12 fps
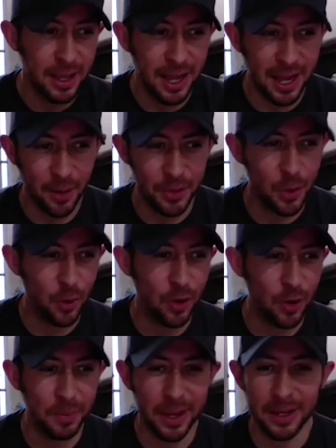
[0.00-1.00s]
I would throw
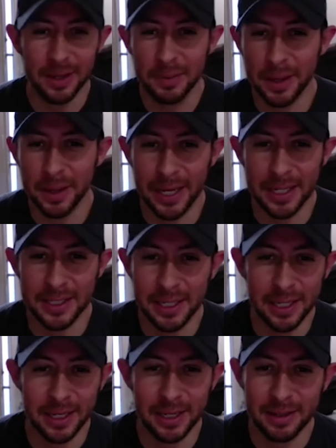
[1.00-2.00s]
on my, my
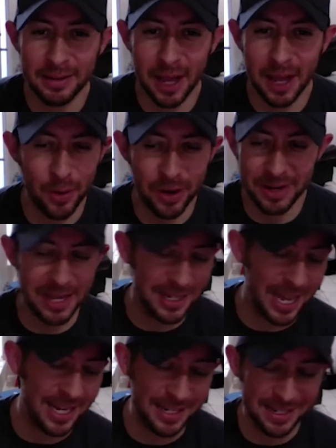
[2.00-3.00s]
ACD. I would not
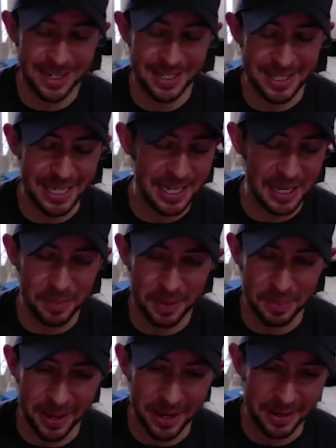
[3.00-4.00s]
not not CD,
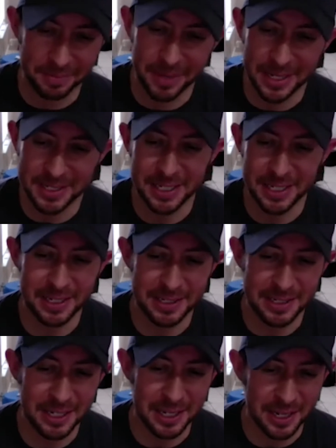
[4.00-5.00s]
but my
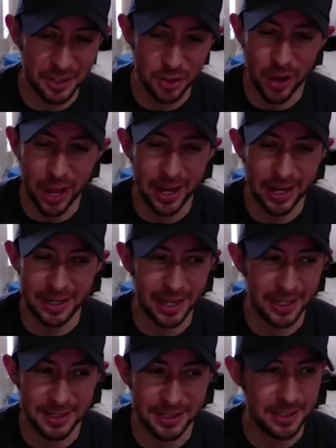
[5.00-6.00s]
ACDC uh, track, and
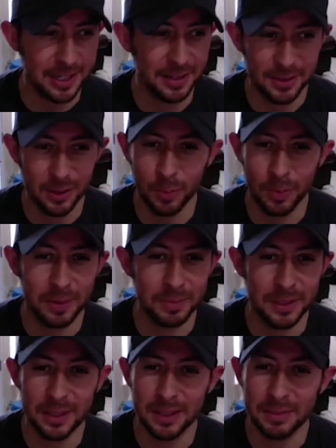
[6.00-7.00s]
I just get so
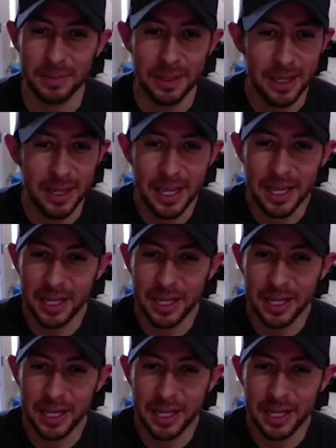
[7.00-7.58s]
pumped up. Mm-hmm.